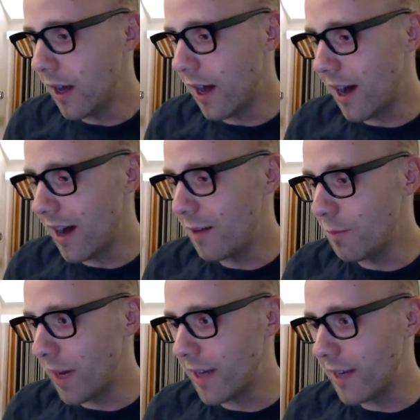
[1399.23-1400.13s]

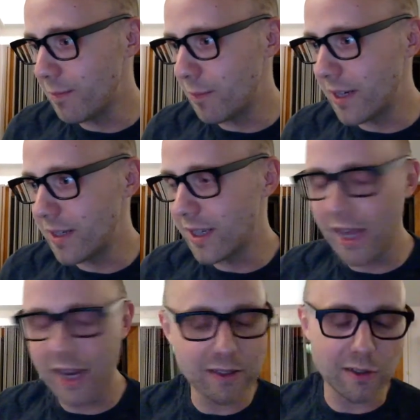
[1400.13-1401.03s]
But
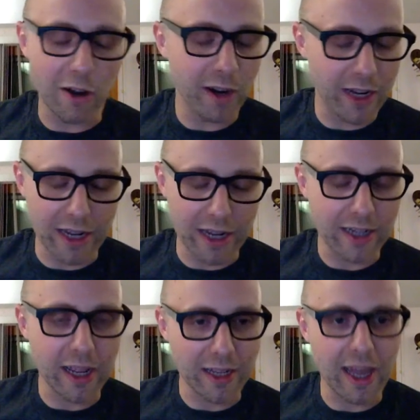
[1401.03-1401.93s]
getting started
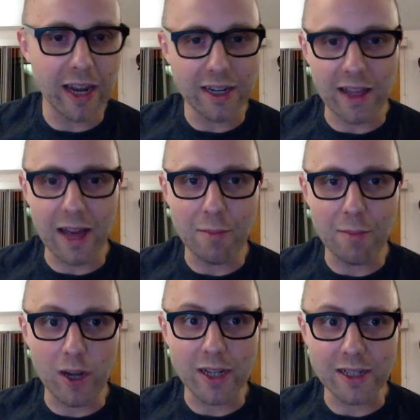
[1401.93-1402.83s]
and getting to that
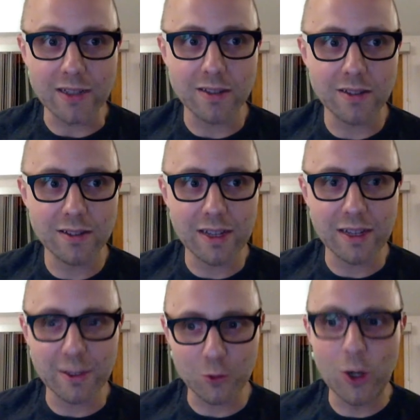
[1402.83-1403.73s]
point is
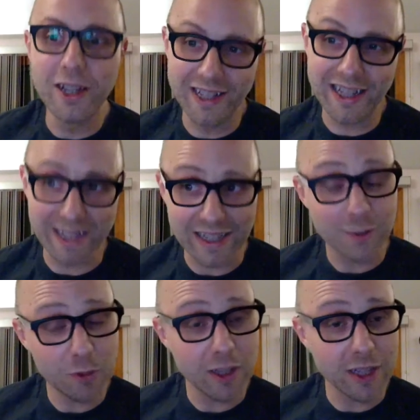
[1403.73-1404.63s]

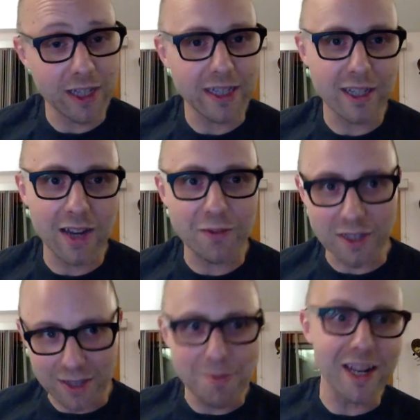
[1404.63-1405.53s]
really kind of
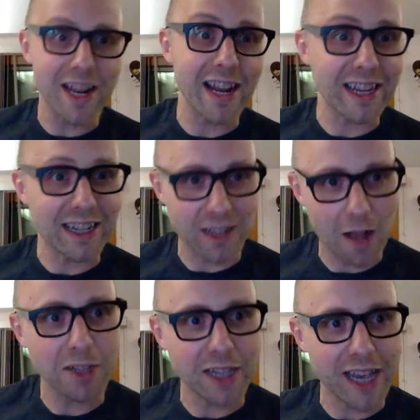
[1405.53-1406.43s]
intimidating and
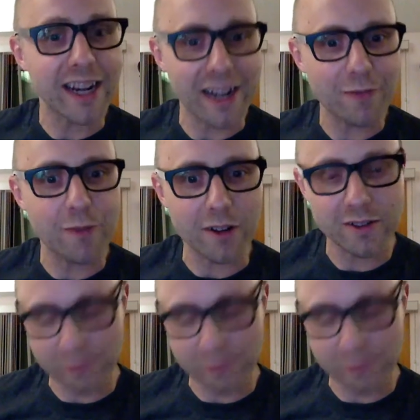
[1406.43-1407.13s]
complicated at first.